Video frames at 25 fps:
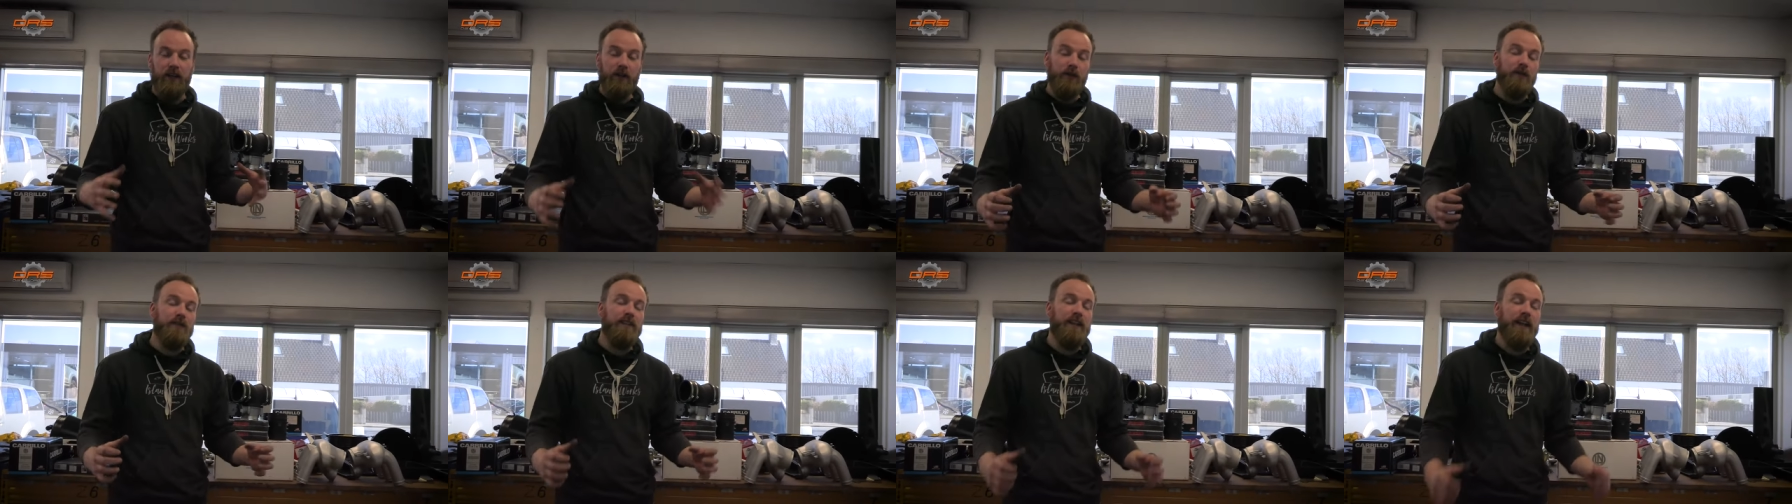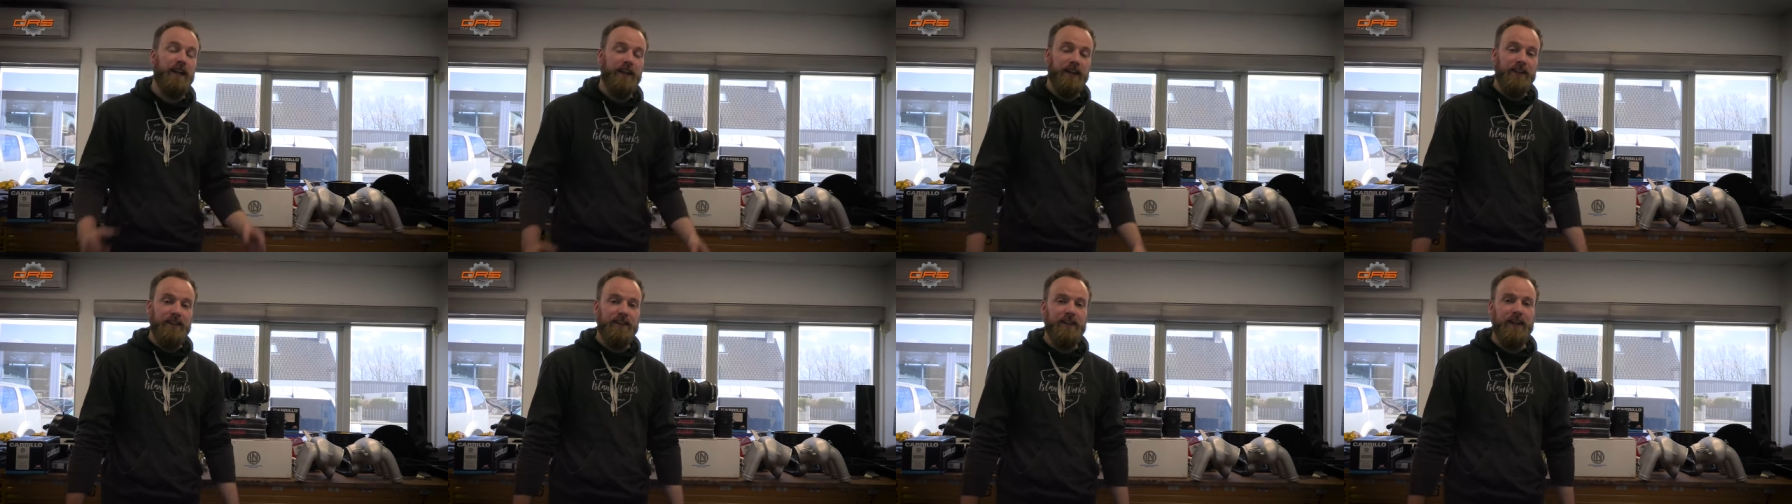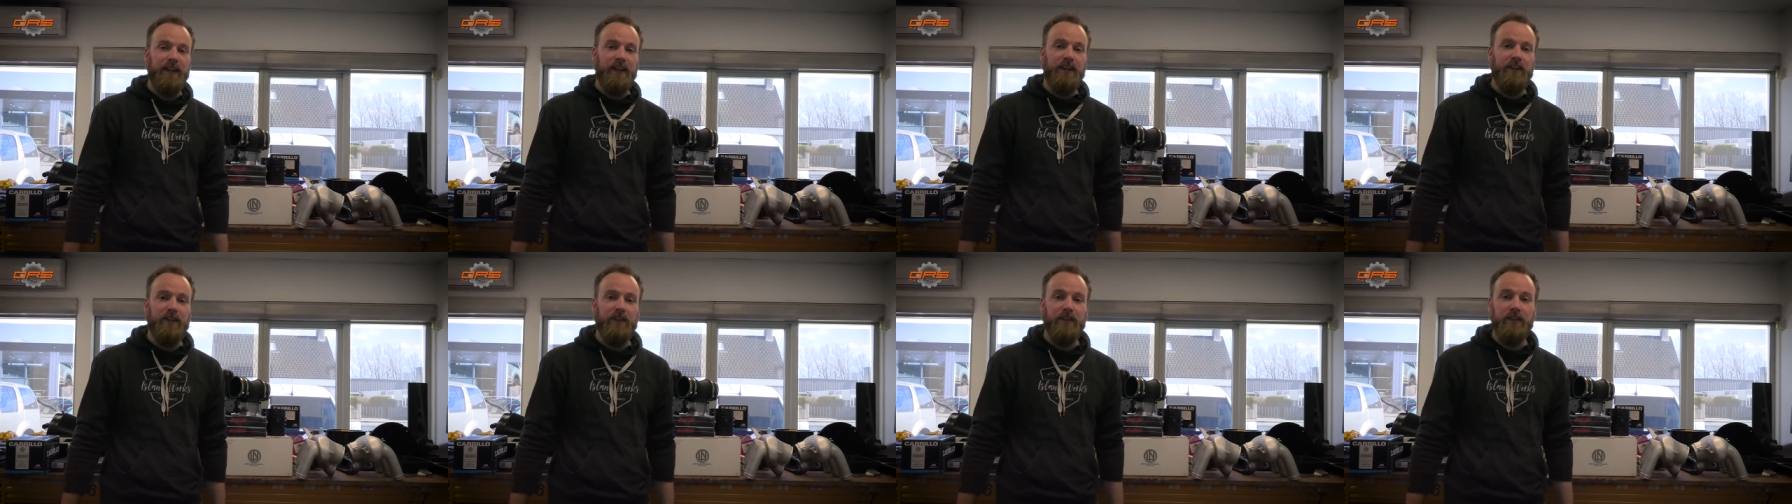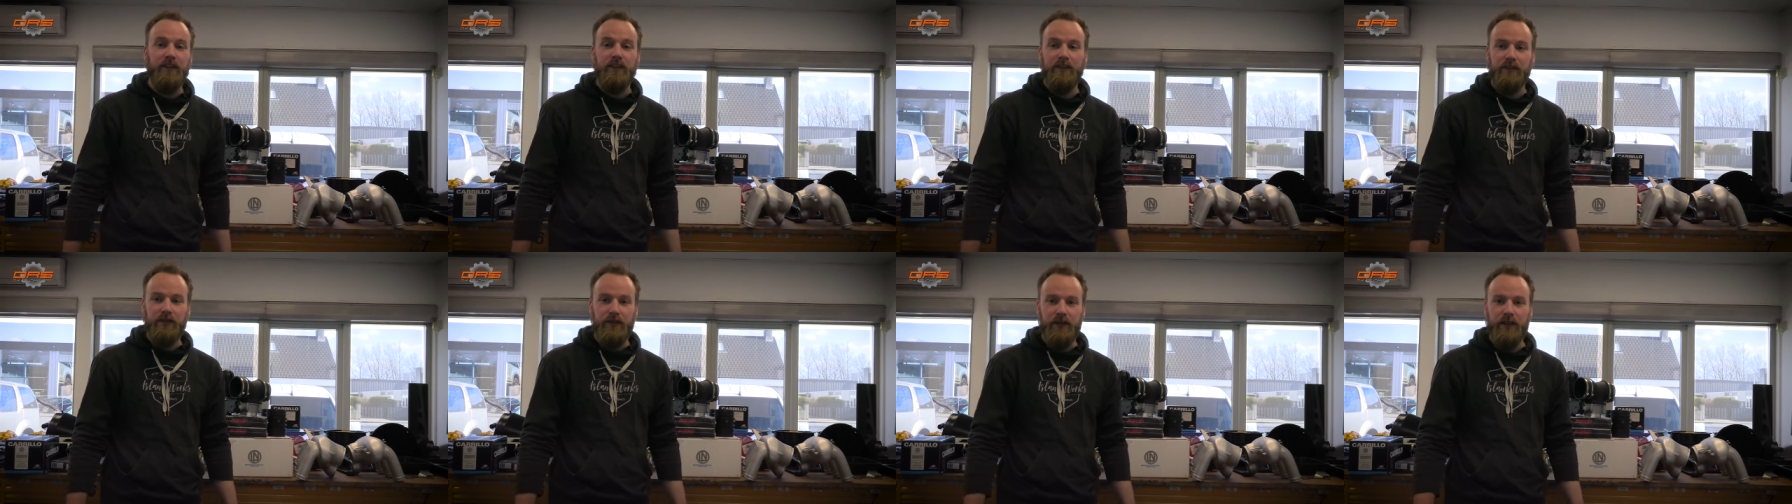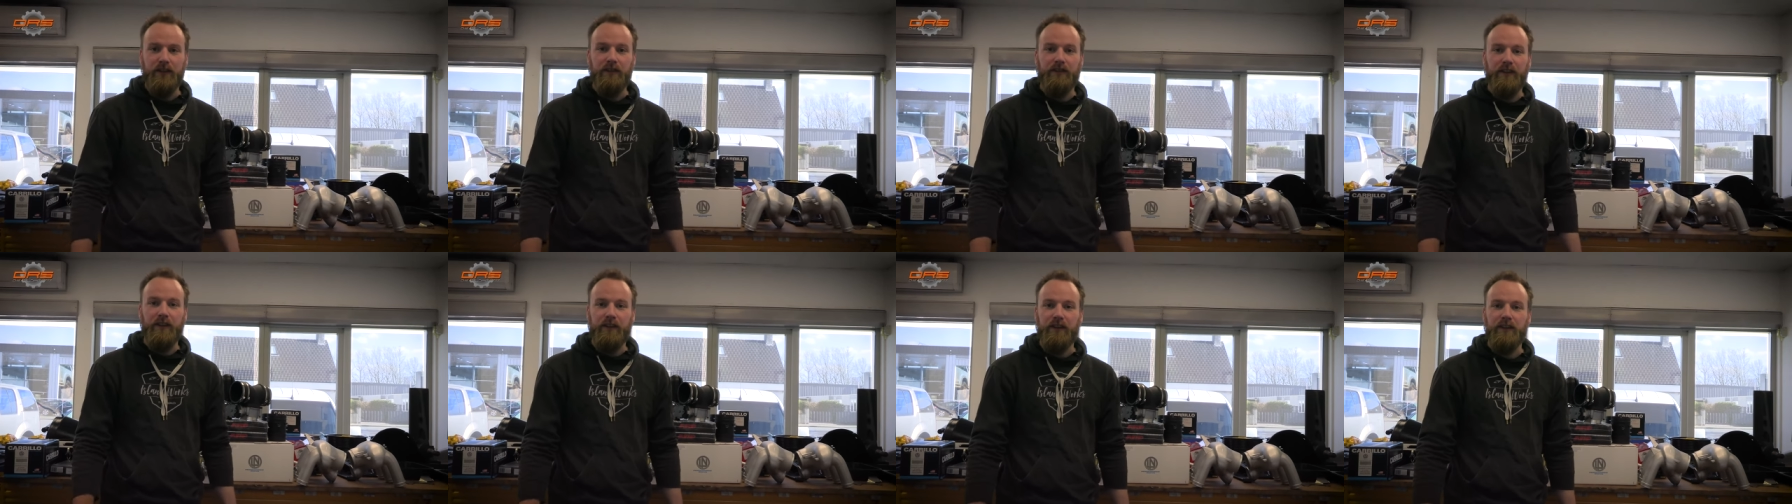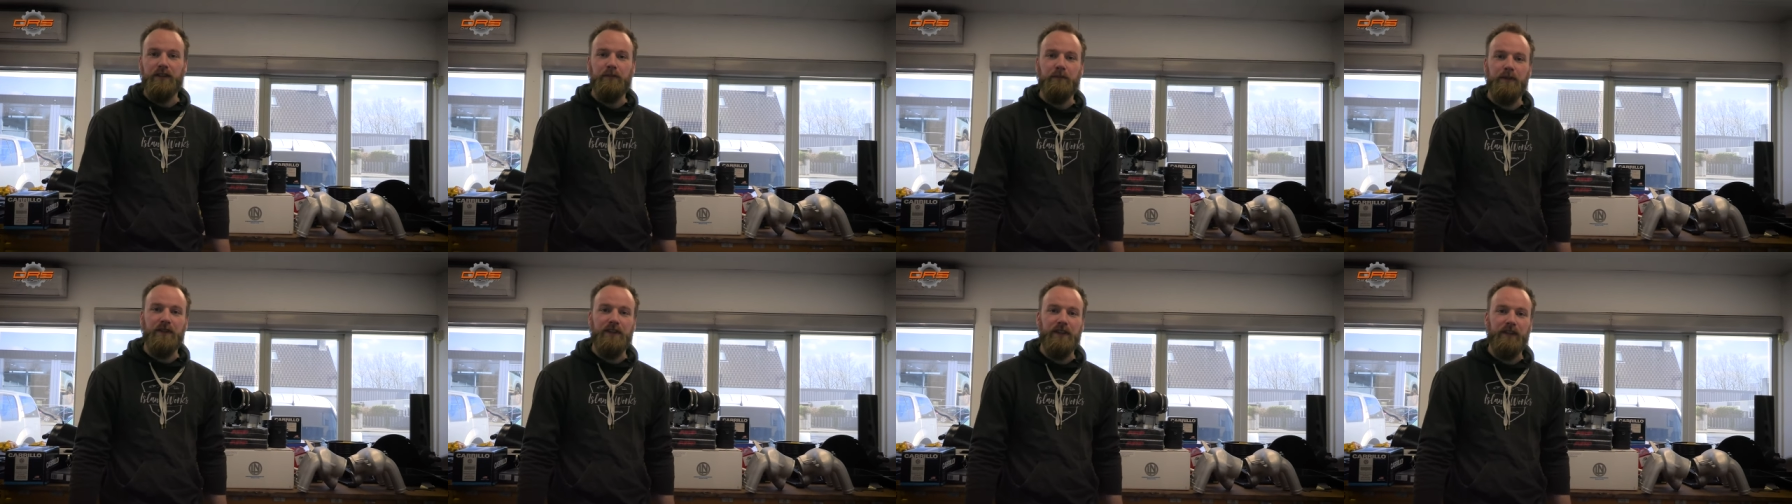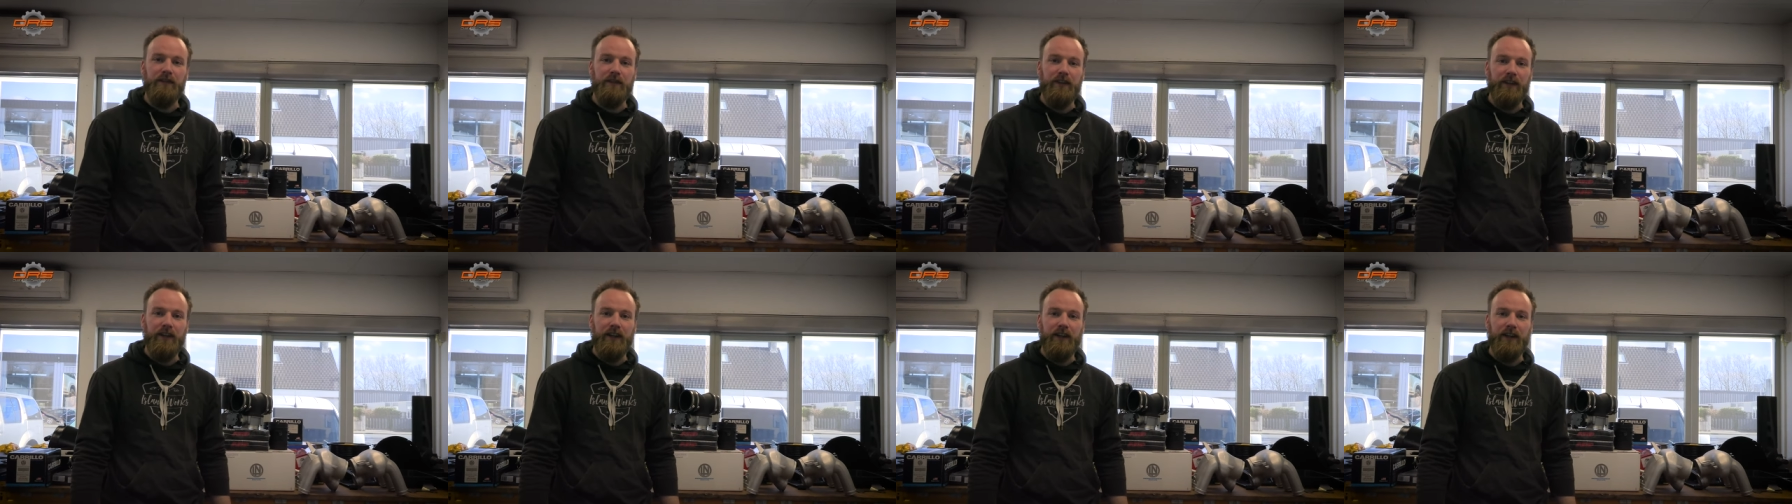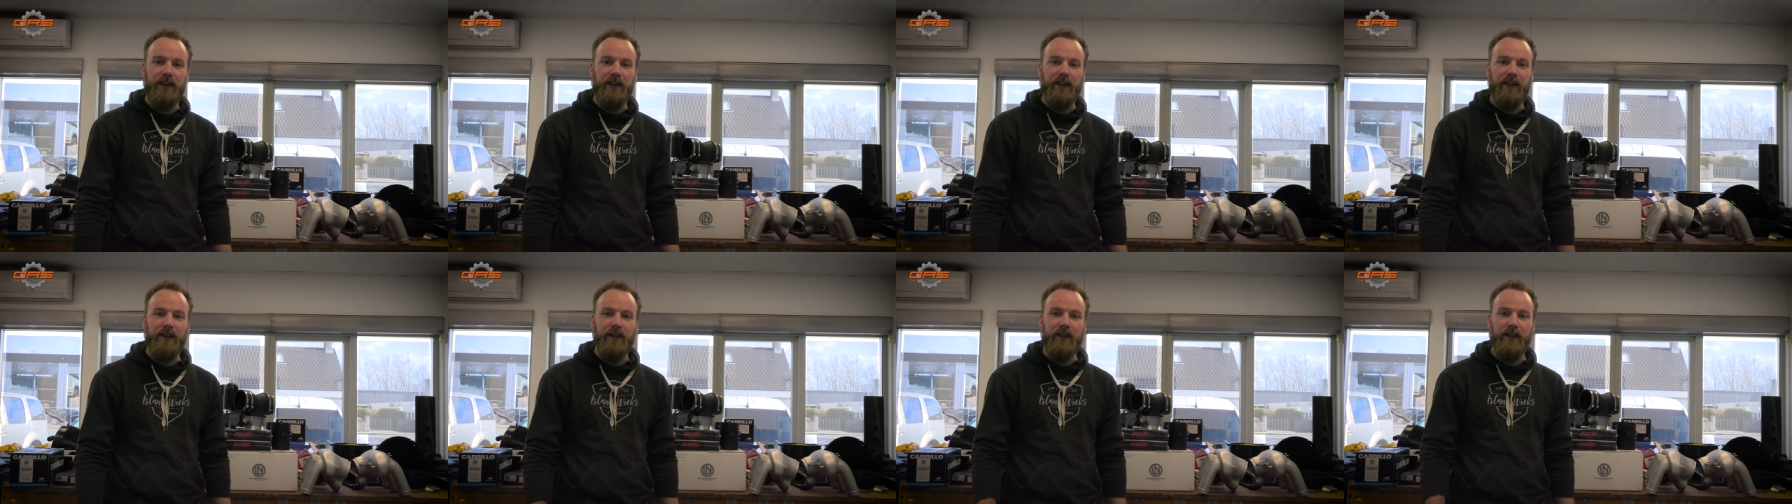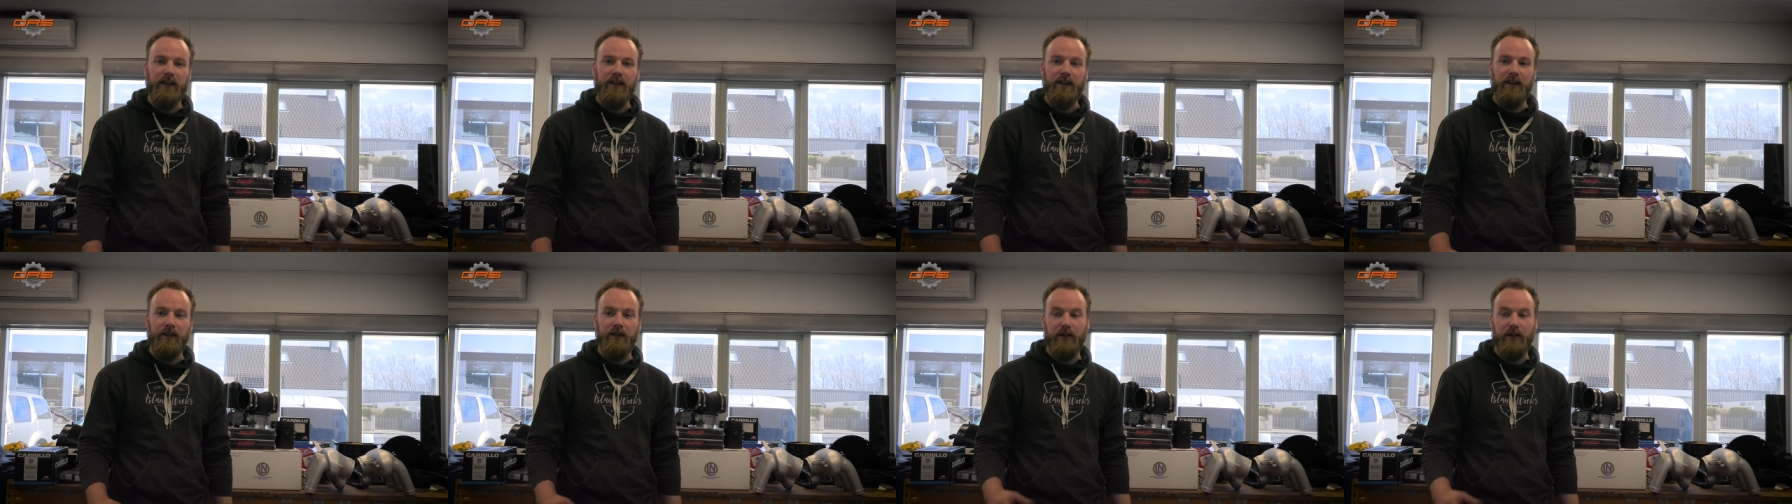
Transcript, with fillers: use that intake on, three very specific uh,